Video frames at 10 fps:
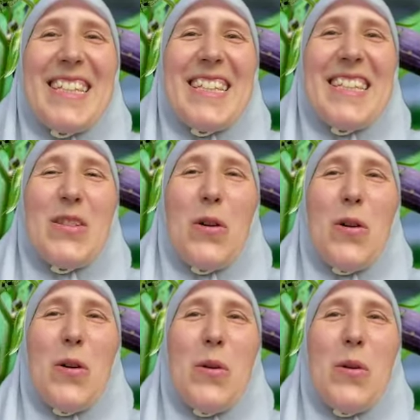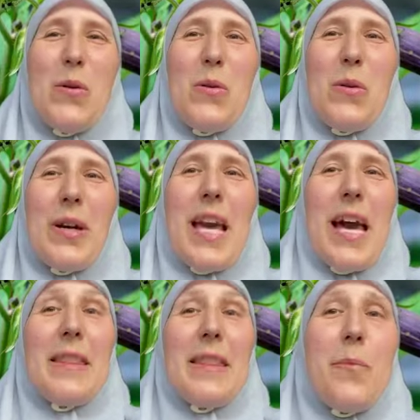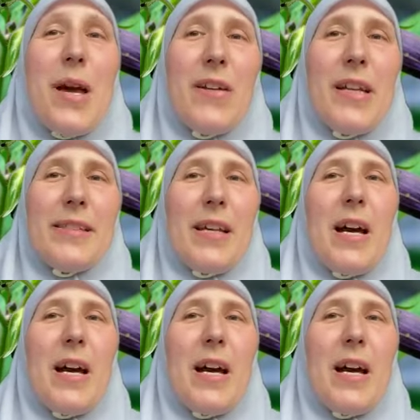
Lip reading: So yeah, the berries